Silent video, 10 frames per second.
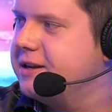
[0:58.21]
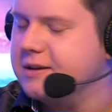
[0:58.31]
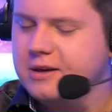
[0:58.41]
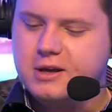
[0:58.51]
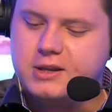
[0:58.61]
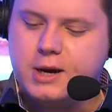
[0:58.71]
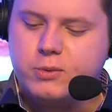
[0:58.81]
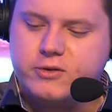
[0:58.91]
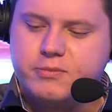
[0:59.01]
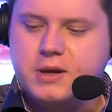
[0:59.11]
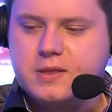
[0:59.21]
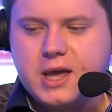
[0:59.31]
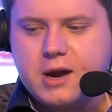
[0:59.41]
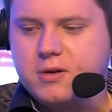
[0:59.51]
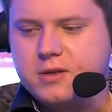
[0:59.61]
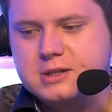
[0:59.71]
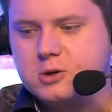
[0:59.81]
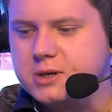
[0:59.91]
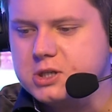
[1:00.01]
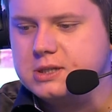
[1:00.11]
Like, Na would have made everything so
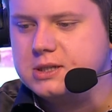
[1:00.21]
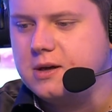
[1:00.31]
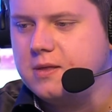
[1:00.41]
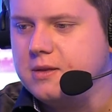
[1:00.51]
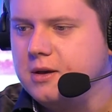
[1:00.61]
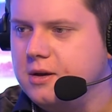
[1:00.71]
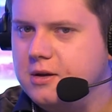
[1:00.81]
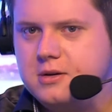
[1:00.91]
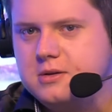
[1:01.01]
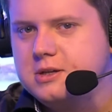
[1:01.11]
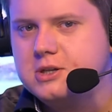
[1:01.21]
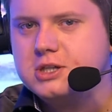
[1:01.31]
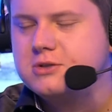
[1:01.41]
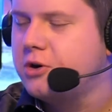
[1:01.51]
much easier, and it's just